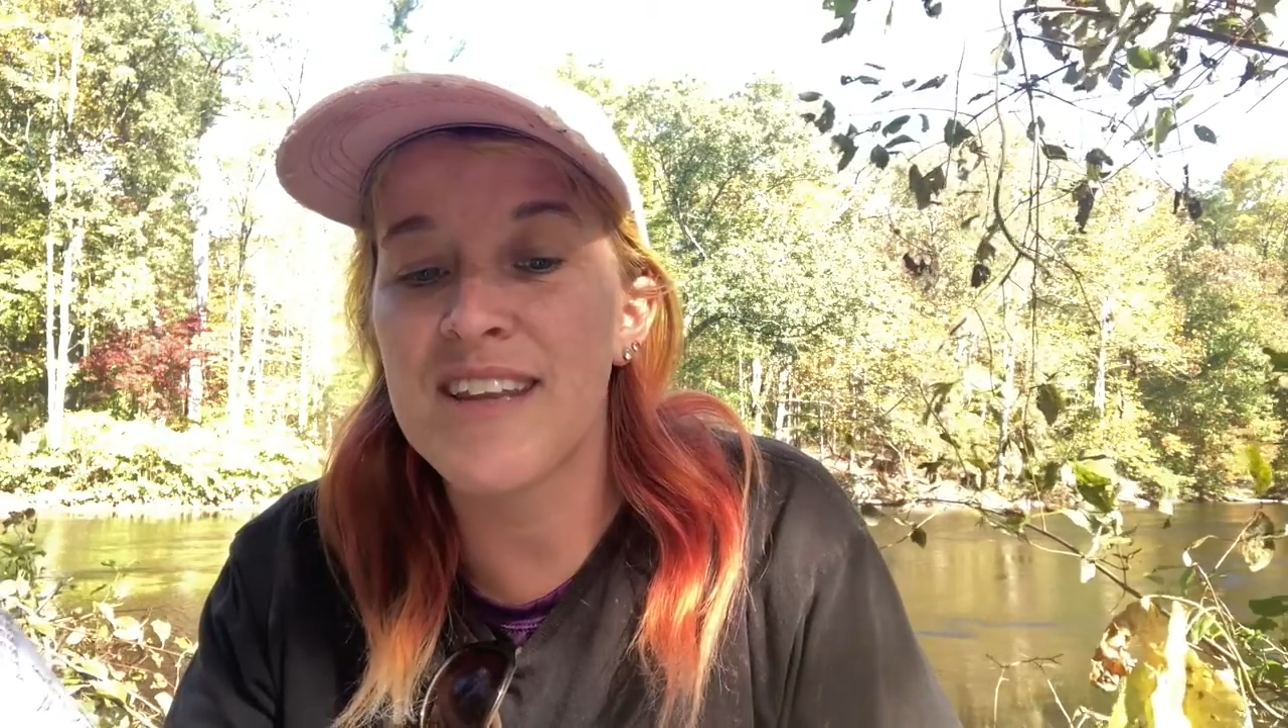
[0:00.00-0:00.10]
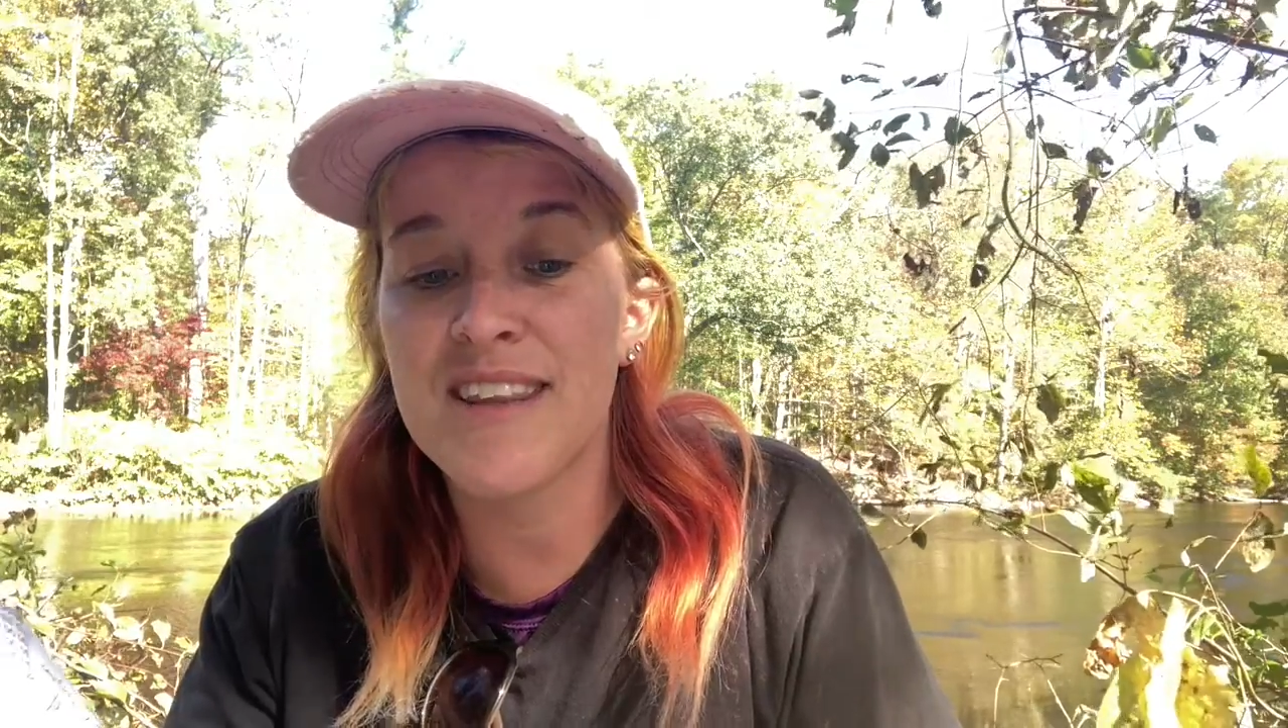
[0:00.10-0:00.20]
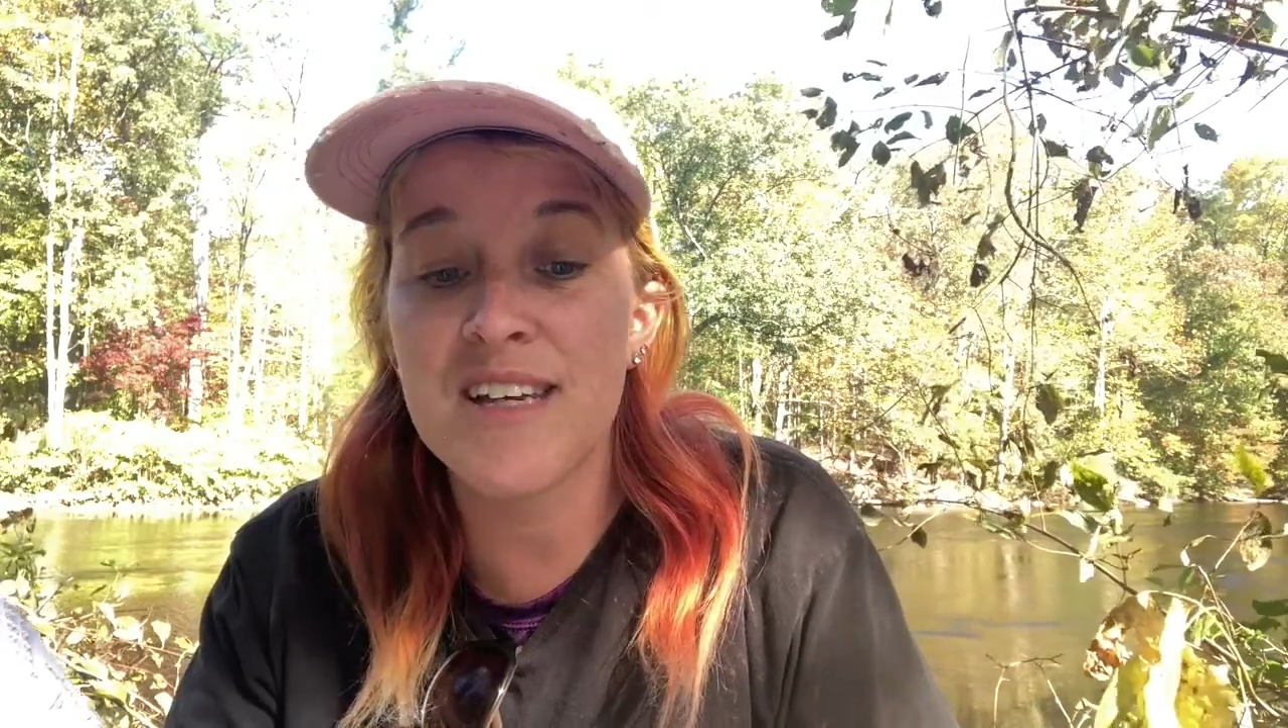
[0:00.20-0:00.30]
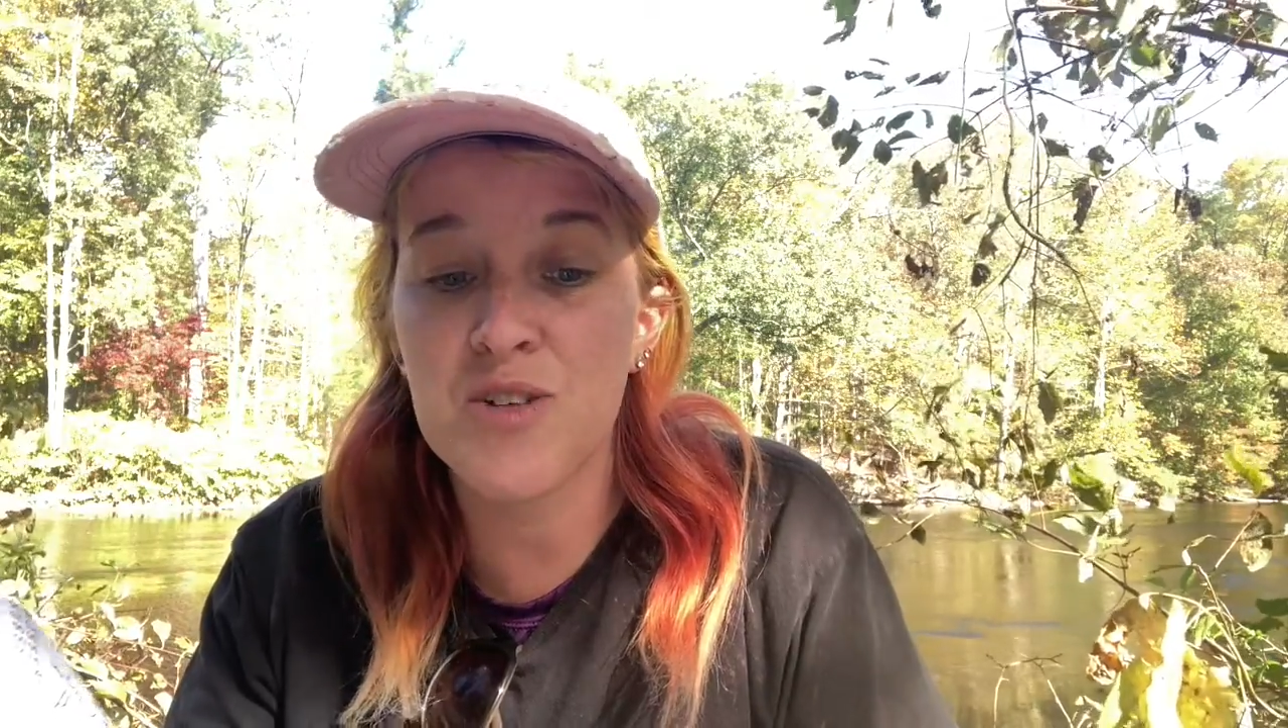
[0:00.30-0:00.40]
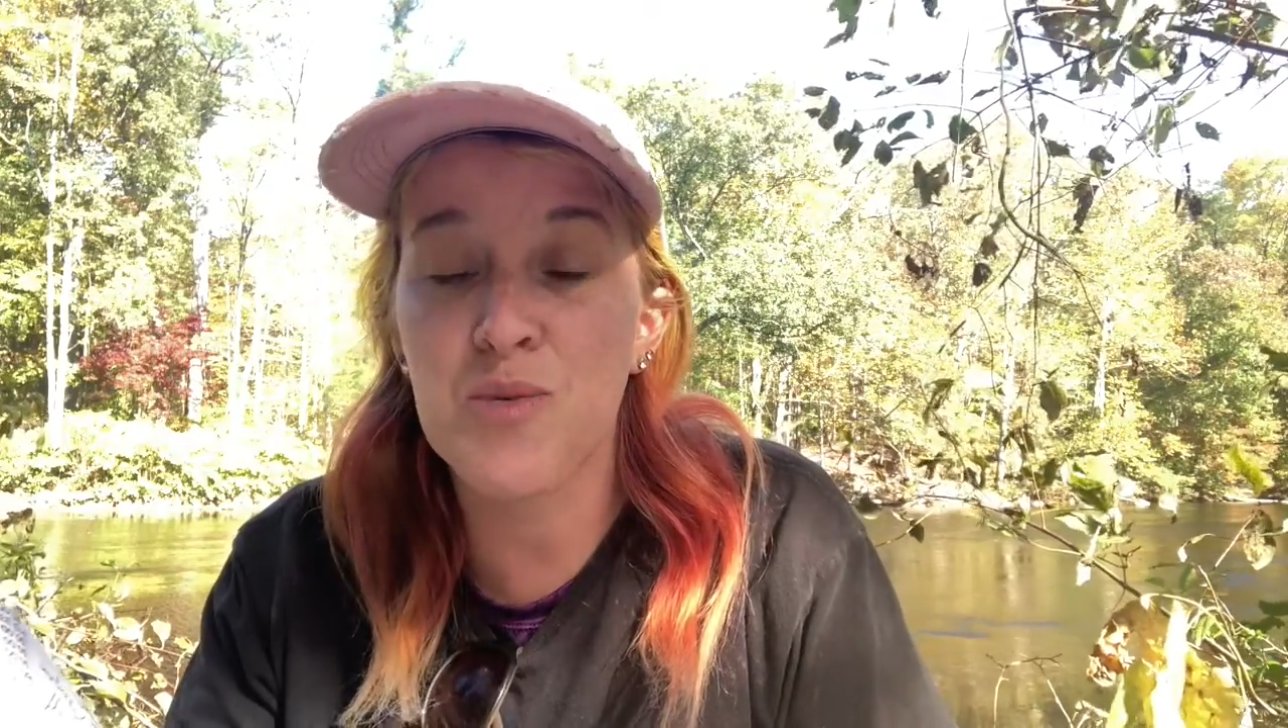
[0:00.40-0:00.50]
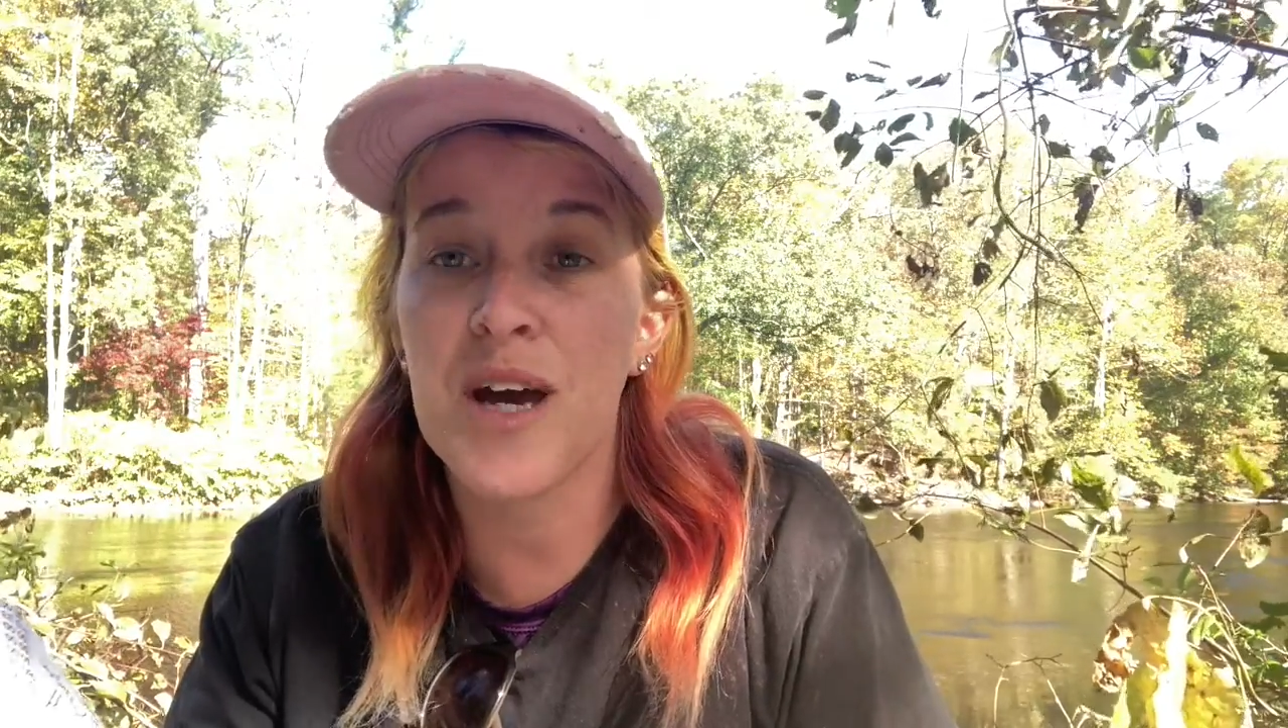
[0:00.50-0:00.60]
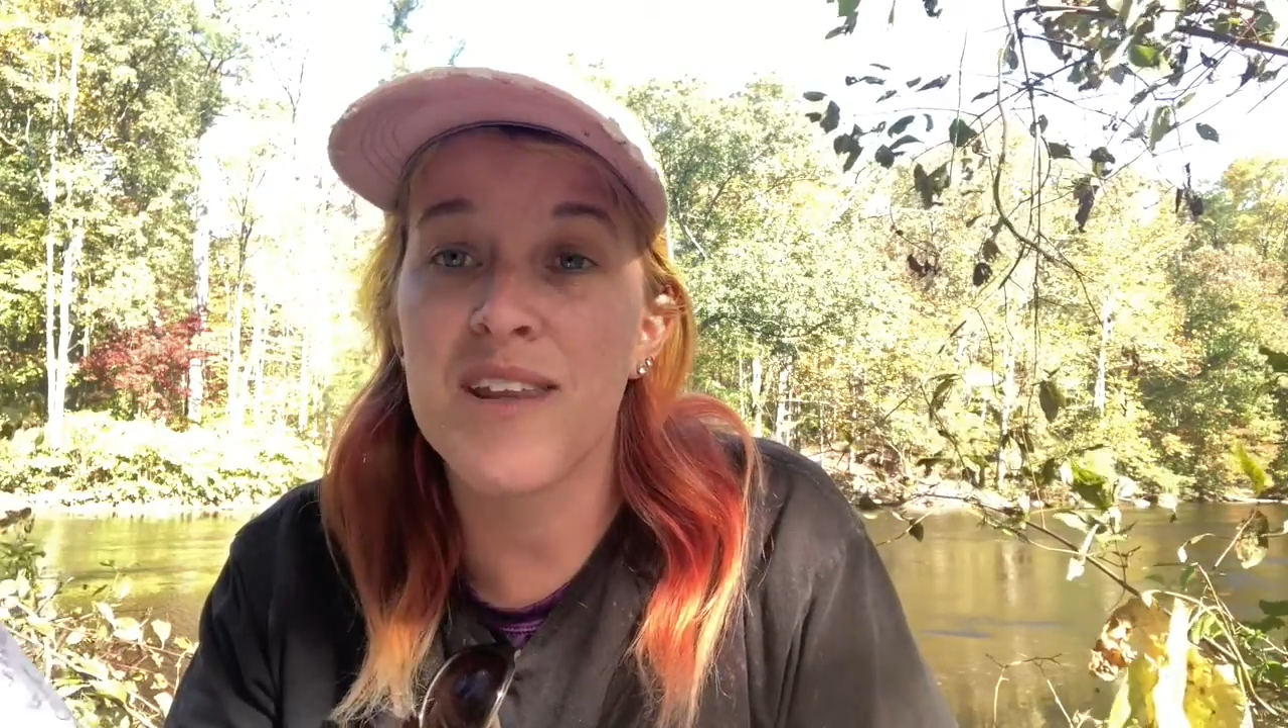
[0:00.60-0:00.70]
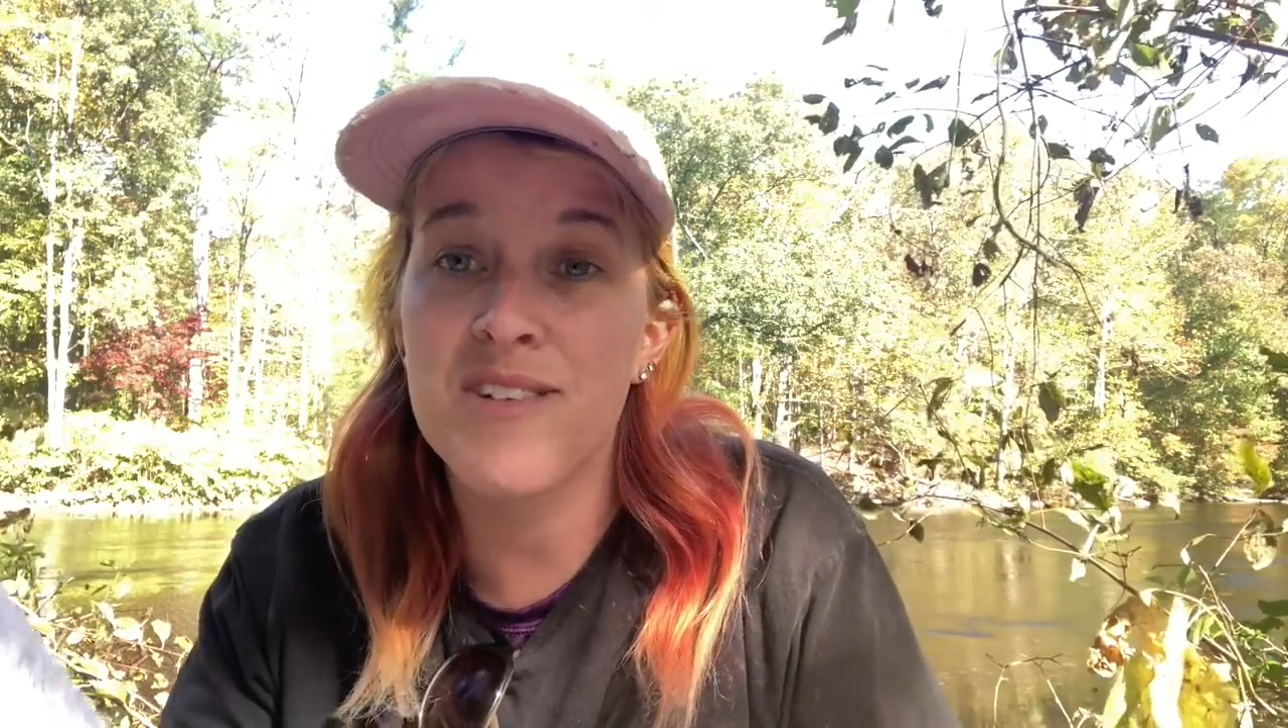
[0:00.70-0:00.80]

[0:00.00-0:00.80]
this way.